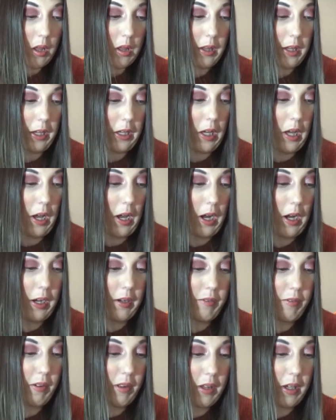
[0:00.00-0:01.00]
Like
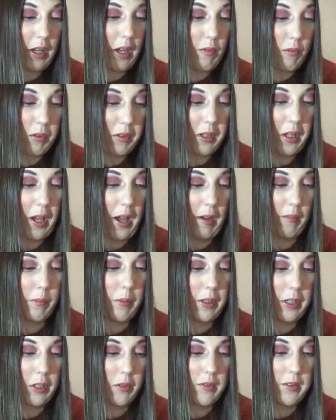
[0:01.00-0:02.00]
I feel like I really have
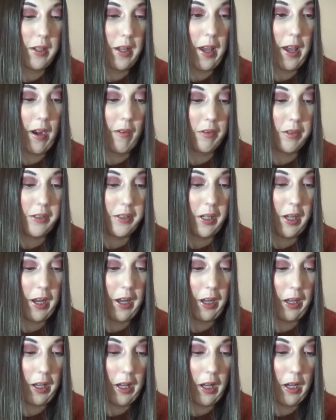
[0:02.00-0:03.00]
been using it every
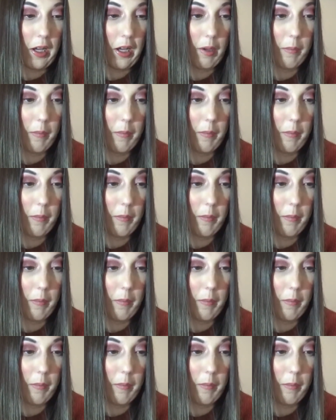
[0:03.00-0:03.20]
day.